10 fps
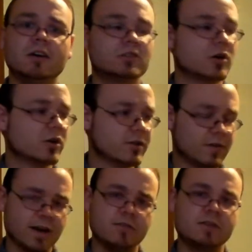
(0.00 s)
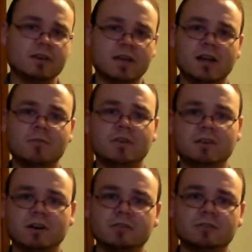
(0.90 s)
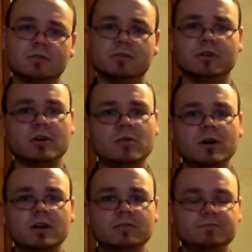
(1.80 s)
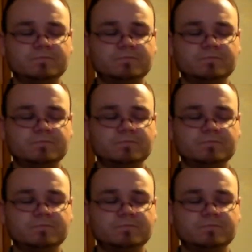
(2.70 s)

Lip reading: So if ever the enemy tells you, you know what?